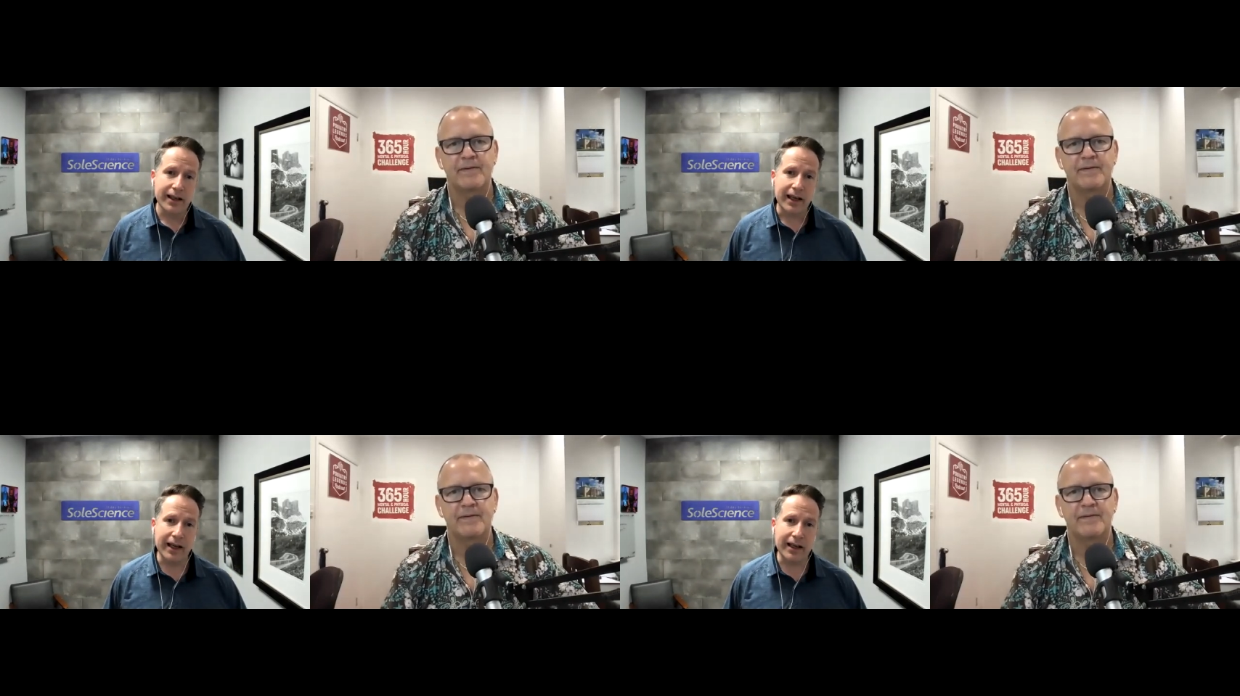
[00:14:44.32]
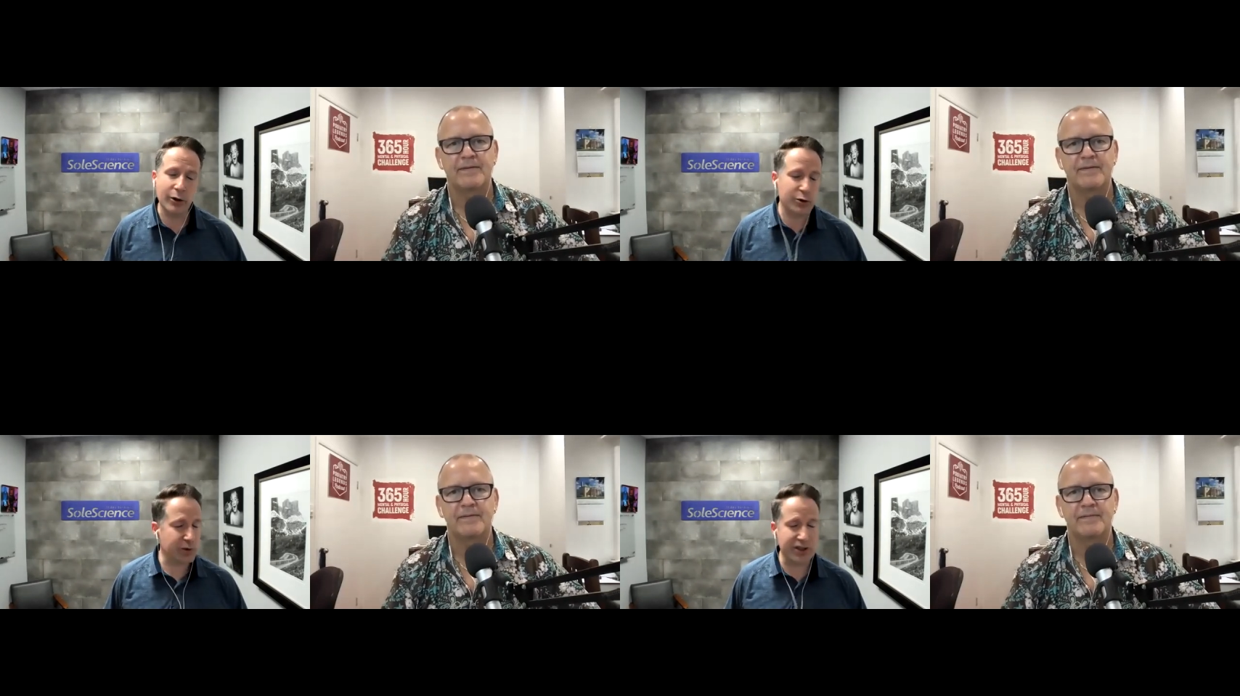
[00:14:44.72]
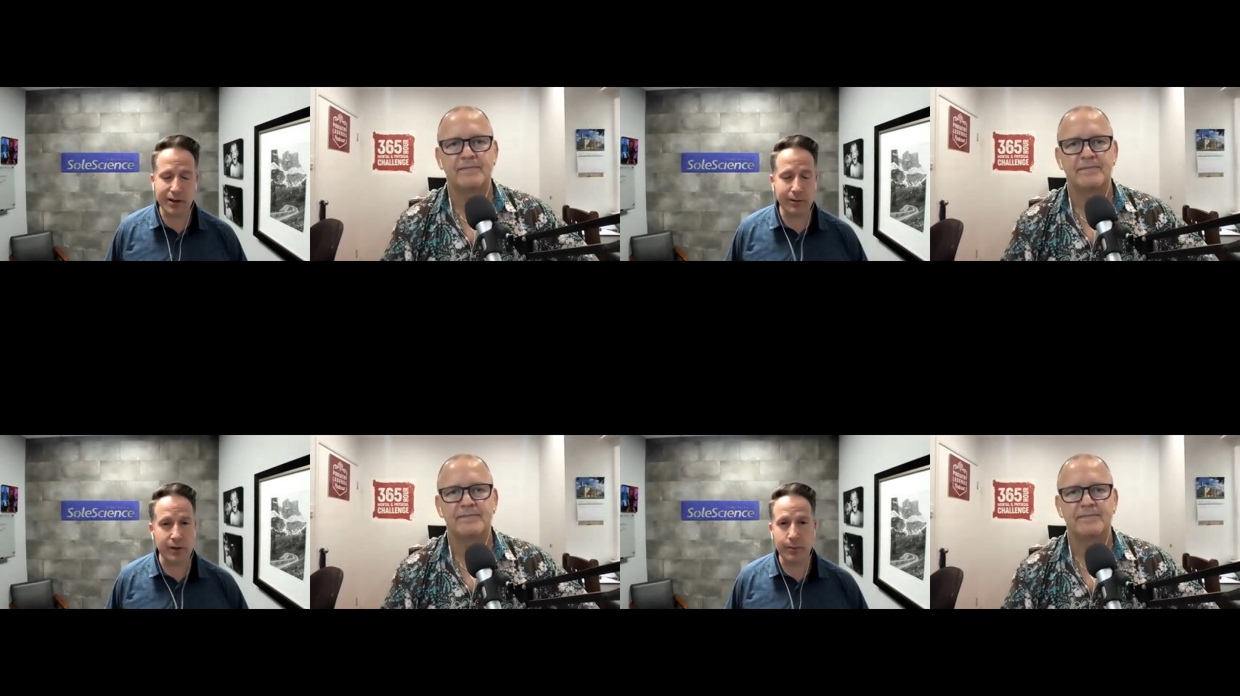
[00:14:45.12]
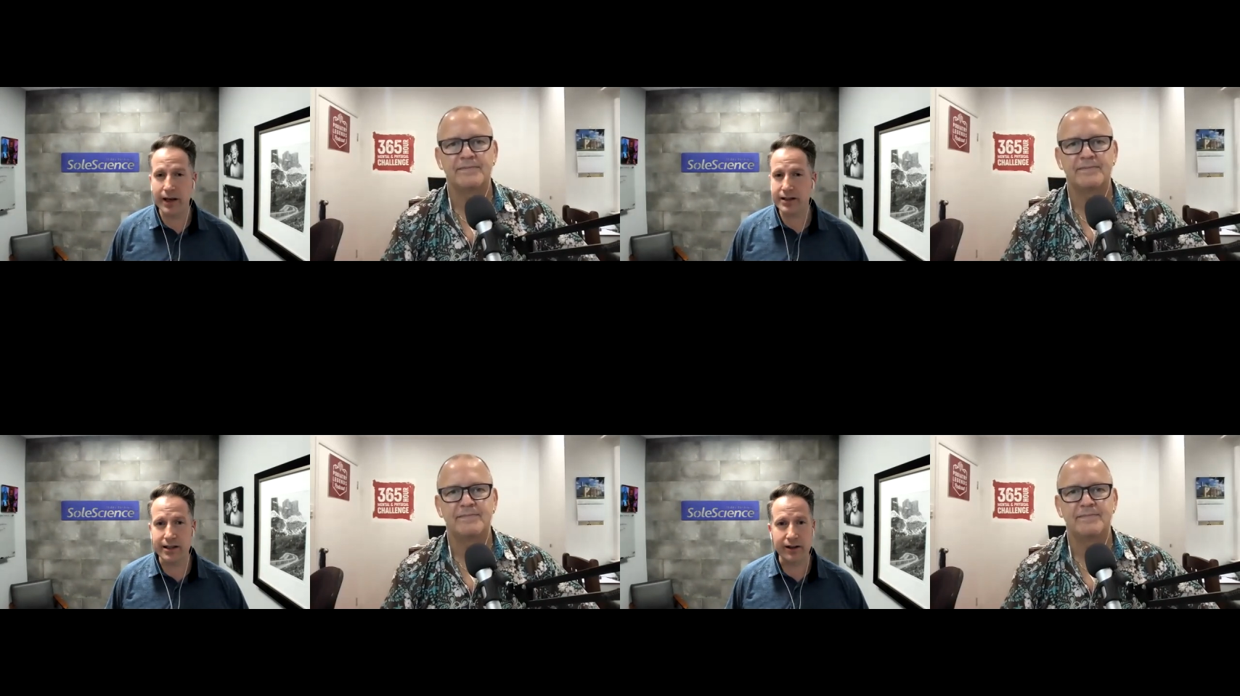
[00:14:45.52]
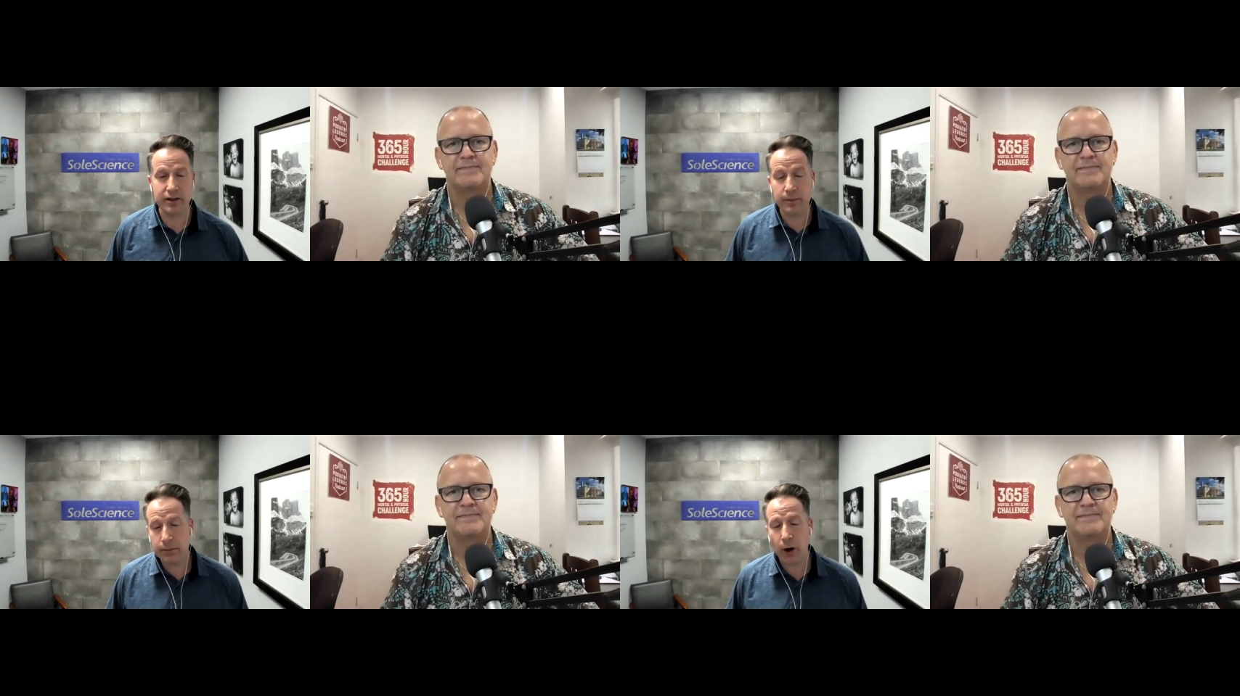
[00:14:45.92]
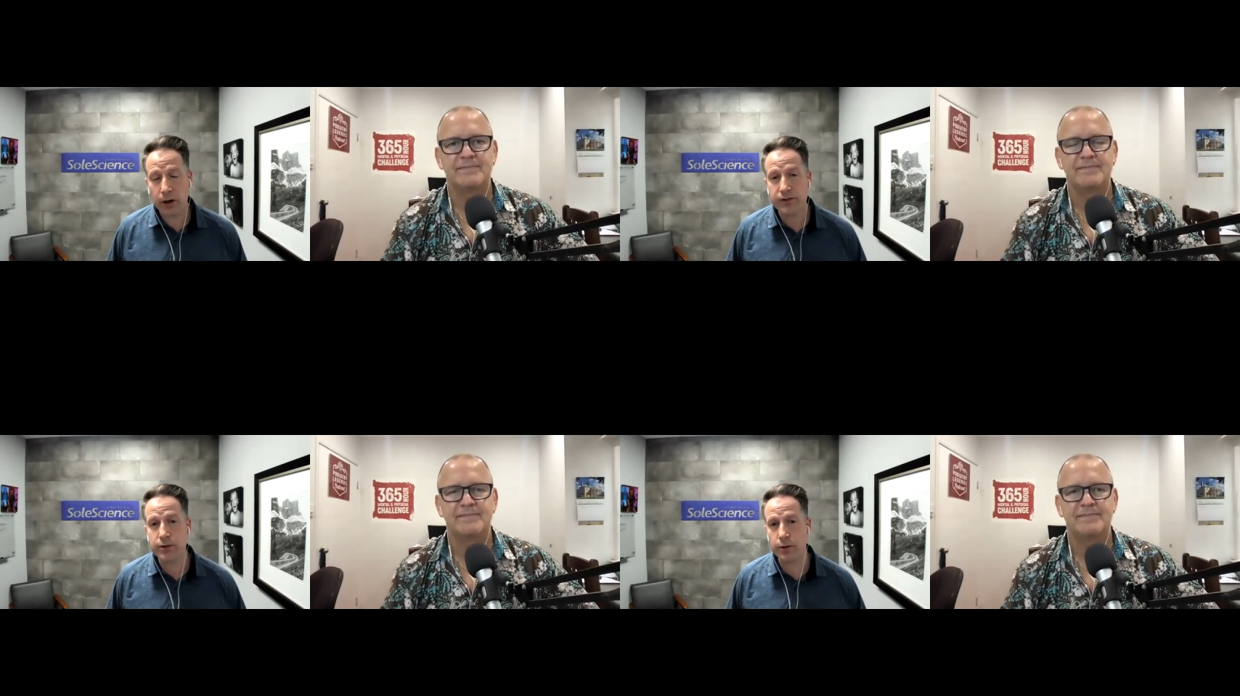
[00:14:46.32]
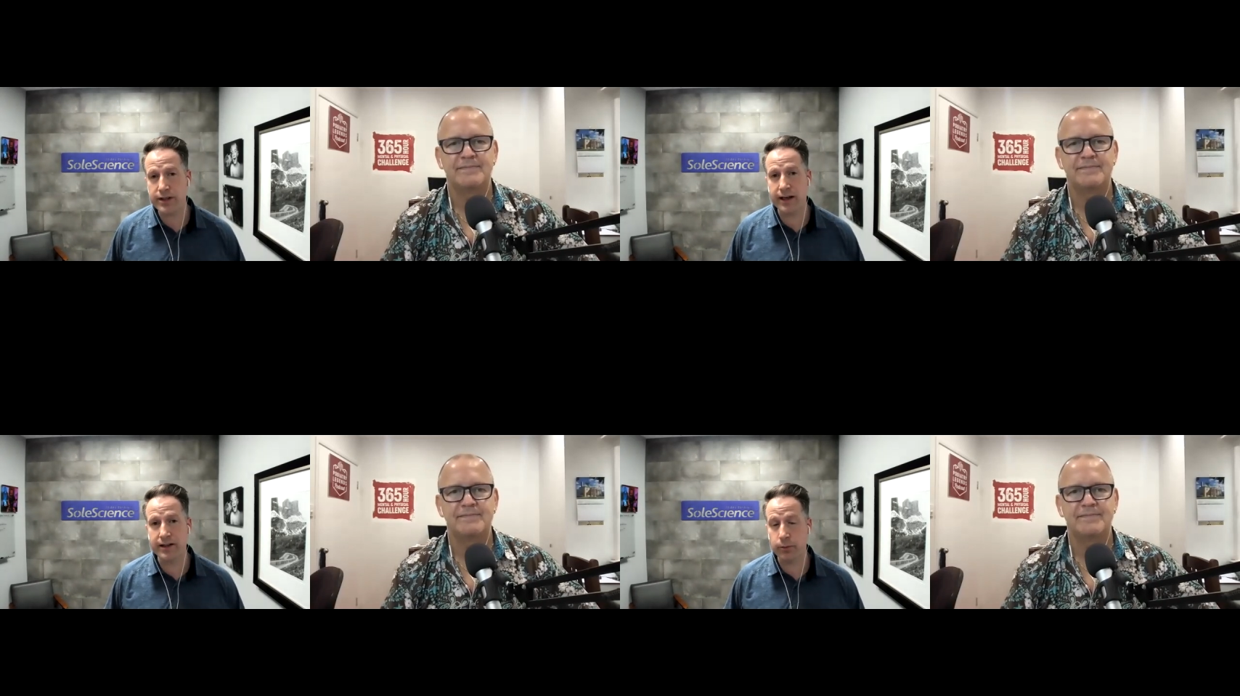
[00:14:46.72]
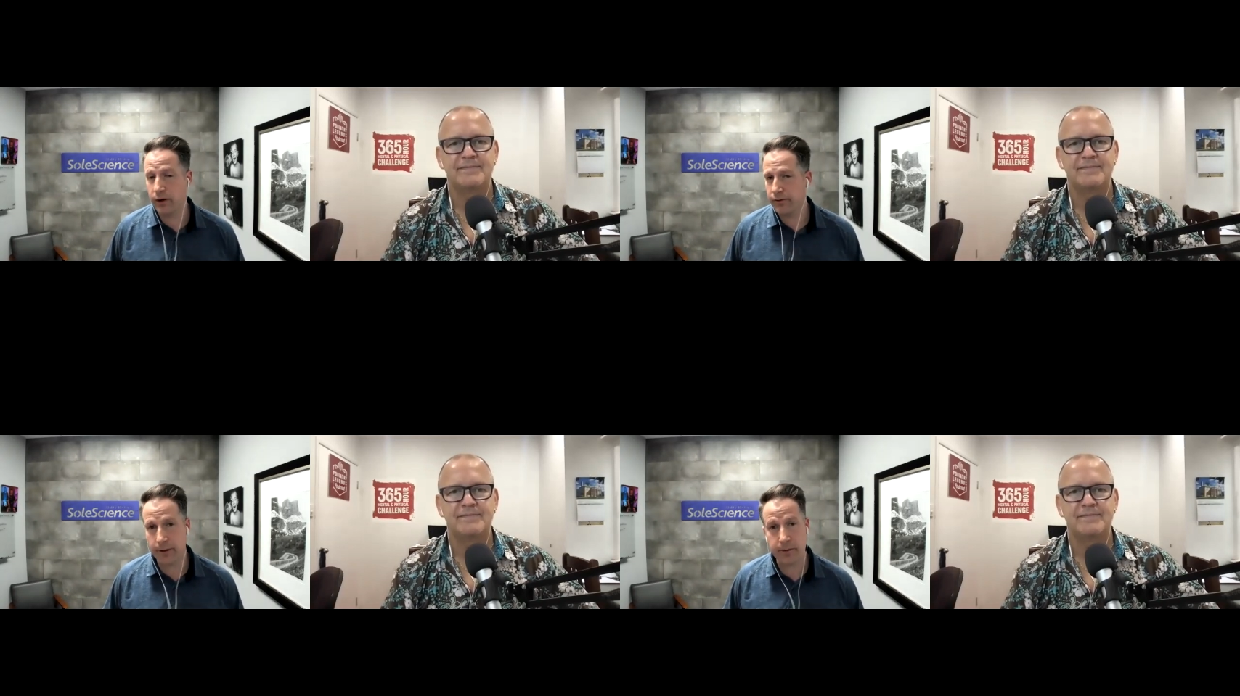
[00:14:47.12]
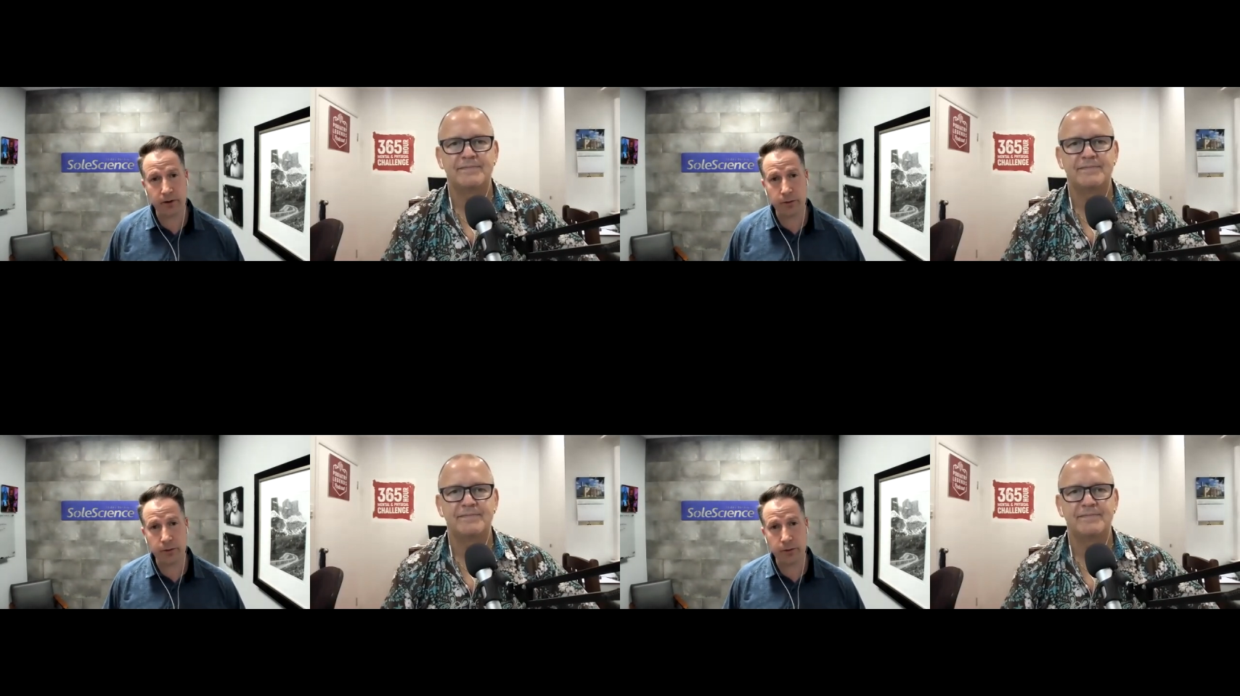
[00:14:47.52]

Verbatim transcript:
Speaker 1: And those were just some of the best years. I mean, part of Soul Science, we're a family-run